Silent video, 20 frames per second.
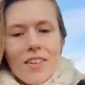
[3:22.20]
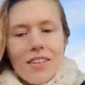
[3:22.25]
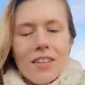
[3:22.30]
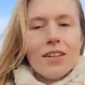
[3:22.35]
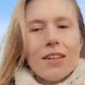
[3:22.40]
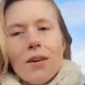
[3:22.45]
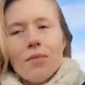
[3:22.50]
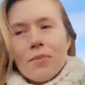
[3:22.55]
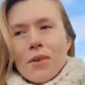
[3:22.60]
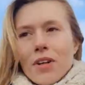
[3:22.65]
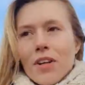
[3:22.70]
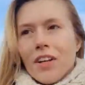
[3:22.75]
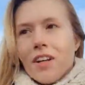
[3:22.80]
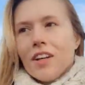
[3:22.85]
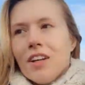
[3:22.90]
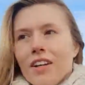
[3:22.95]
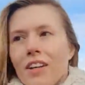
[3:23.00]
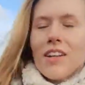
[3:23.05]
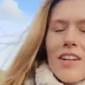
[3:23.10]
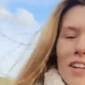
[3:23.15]
think I'm gonna
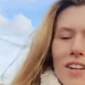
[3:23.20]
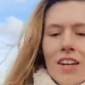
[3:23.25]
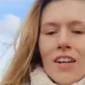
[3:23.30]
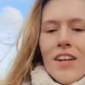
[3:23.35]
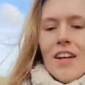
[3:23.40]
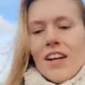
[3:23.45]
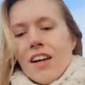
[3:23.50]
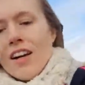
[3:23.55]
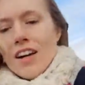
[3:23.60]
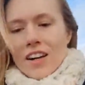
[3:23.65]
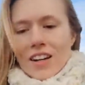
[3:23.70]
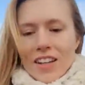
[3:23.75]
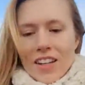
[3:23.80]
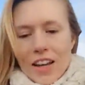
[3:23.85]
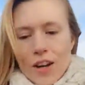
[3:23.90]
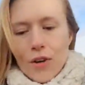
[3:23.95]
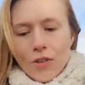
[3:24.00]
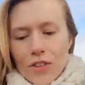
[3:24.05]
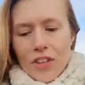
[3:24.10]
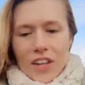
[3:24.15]

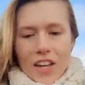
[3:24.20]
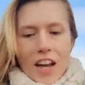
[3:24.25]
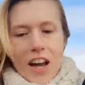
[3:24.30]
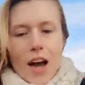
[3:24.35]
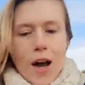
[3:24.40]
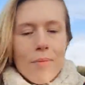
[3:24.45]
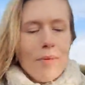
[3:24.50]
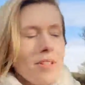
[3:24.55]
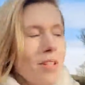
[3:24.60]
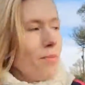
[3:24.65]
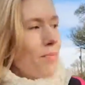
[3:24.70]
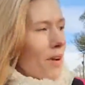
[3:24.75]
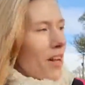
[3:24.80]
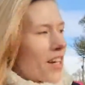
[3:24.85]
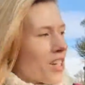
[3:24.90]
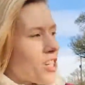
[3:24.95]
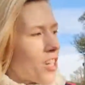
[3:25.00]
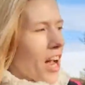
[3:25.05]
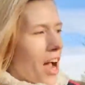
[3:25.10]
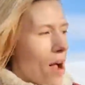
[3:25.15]
get on the cam. I didn't
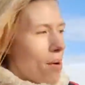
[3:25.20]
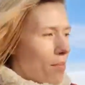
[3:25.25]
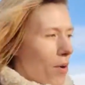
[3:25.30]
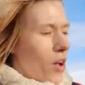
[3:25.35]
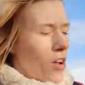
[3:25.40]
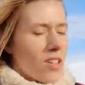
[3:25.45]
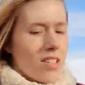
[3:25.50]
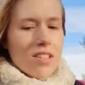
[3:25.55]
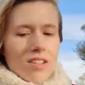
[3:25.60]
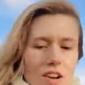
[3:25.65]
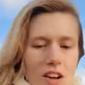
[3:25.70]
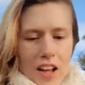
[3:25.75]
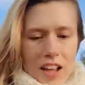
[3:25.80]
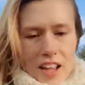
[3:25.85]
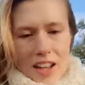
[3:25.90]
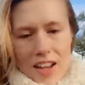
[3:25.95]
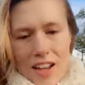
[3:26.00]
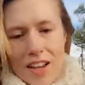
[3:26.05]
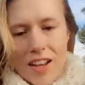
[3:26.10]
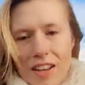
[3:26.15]
manage cam last night,